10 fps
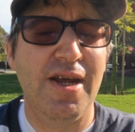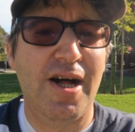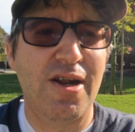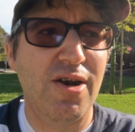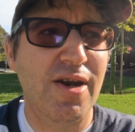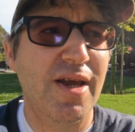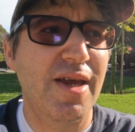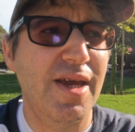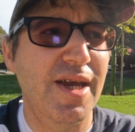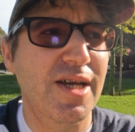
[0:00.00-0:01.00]
dollar
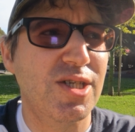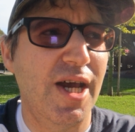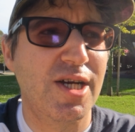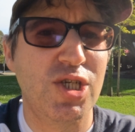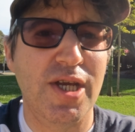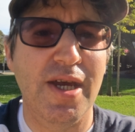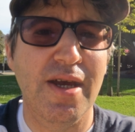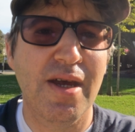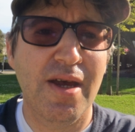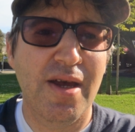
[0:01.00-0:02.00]
is
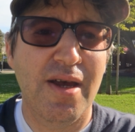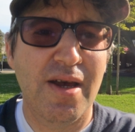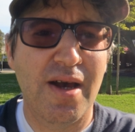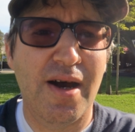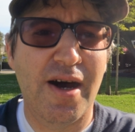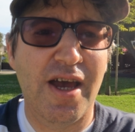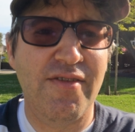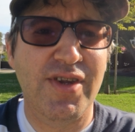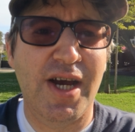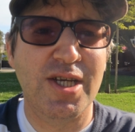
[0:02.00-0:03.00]
actually
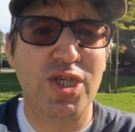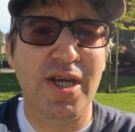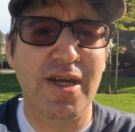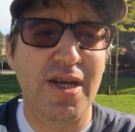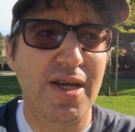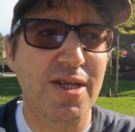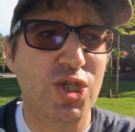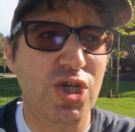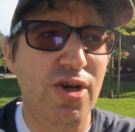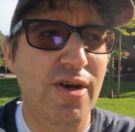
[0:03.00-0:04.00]
FDIC
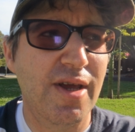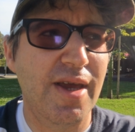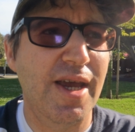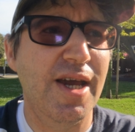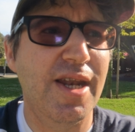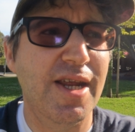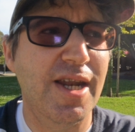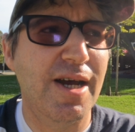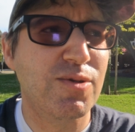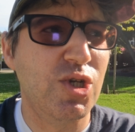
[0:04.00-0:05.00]
insured. It
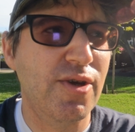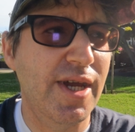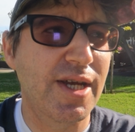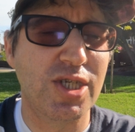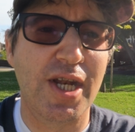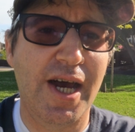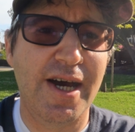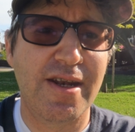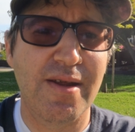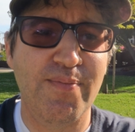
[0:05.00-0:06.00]
absolutely is
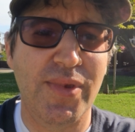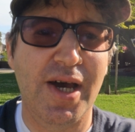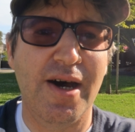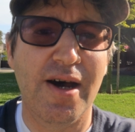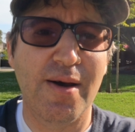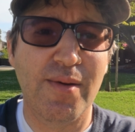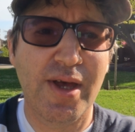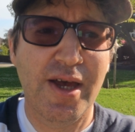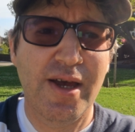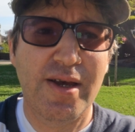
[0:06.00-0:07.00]
not
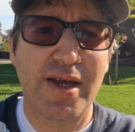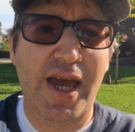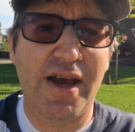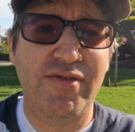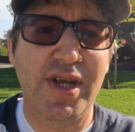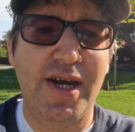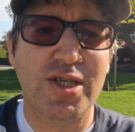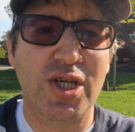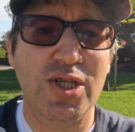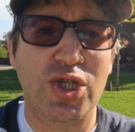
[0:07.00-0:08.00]

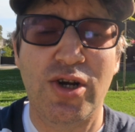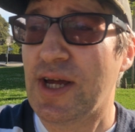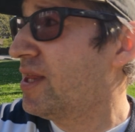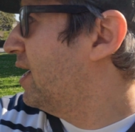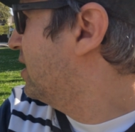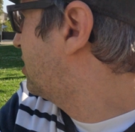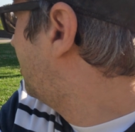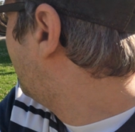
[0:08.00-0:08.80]
FDIC insured. I think it's